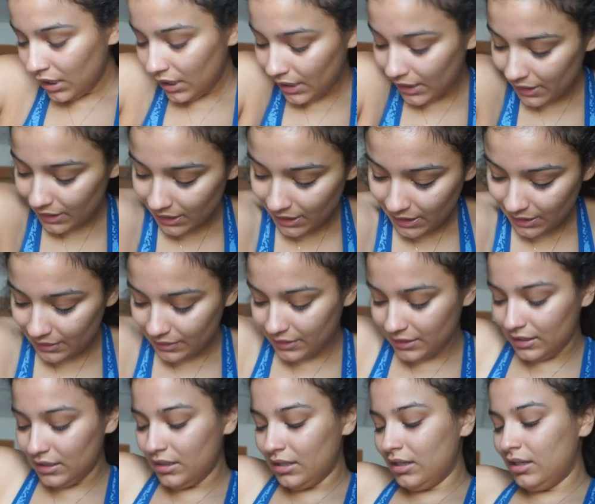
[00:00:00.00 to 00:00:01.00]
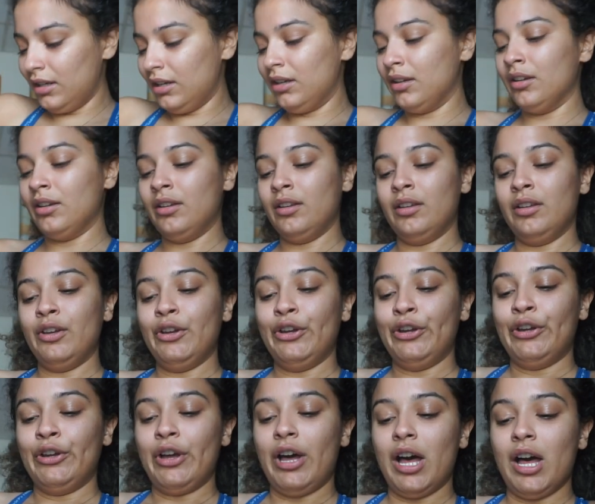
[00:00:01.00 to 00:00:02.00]
I got the
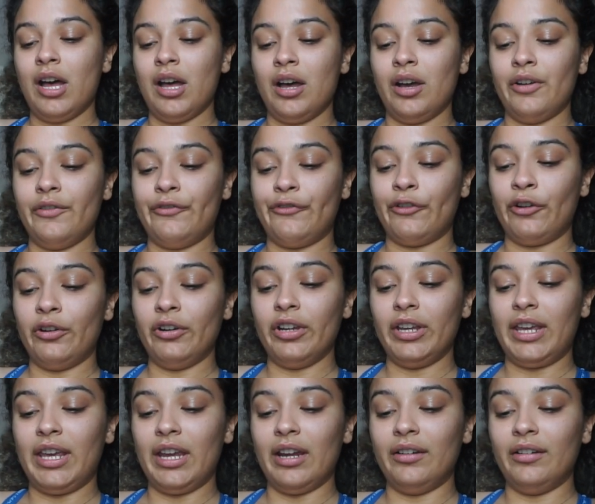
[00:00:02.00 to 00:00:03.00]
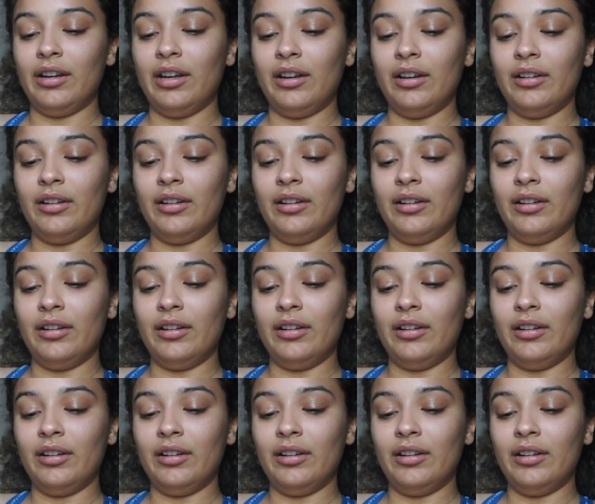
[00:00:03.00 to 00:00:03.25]
Frohiger